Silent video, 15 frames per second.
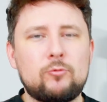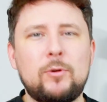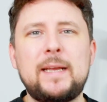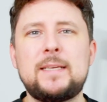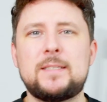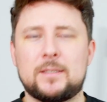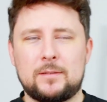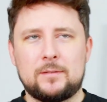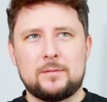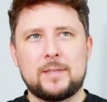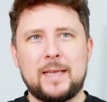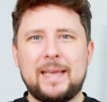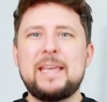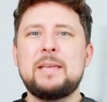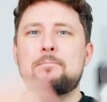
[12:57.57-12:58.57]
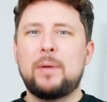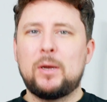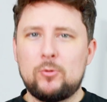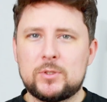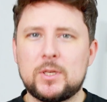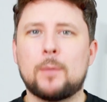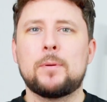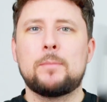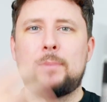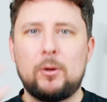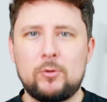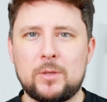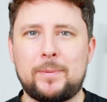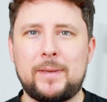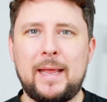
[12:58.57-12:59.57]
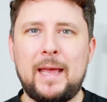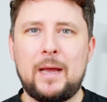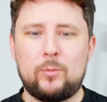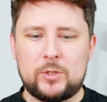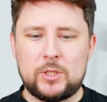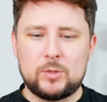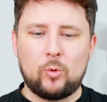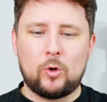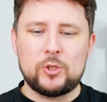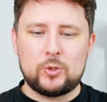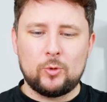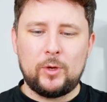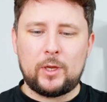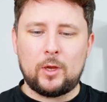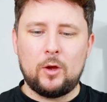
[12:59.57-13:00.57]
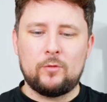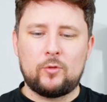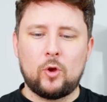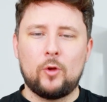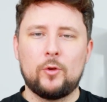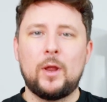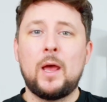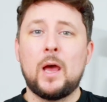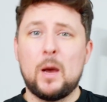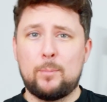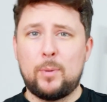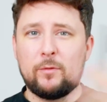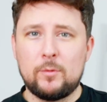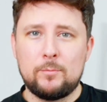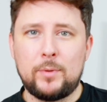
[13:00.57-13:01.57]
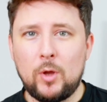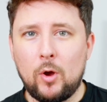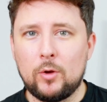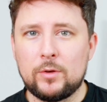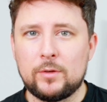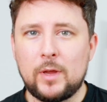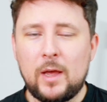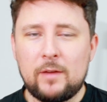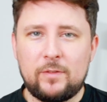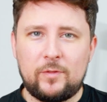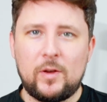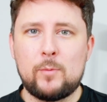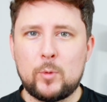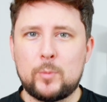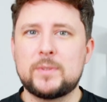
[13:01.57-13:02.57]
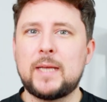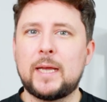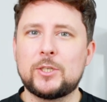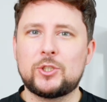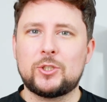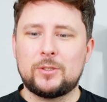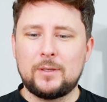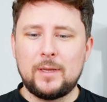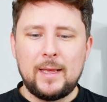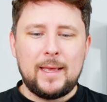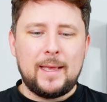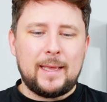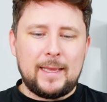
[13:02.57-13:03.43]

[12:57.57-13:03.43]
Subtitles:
The reason that heat builds up and builds up in hair, which is why Joico have gone above and beyond for thermal protection,